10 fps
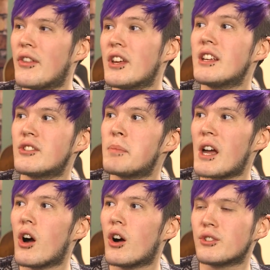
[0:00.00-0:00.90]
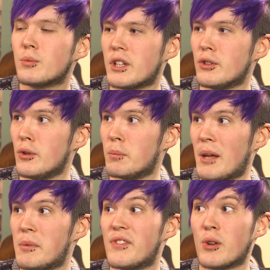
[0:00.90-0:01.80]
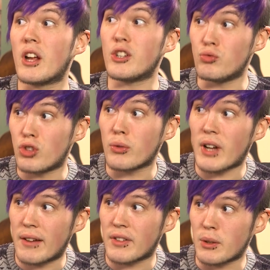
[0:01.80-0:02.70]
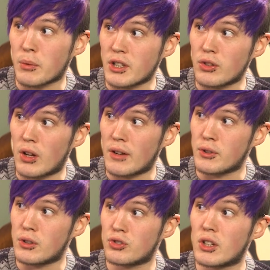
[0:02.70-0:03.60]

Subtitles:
I think it's a bit harder when you maybe feel like you don't have anyone in your life you can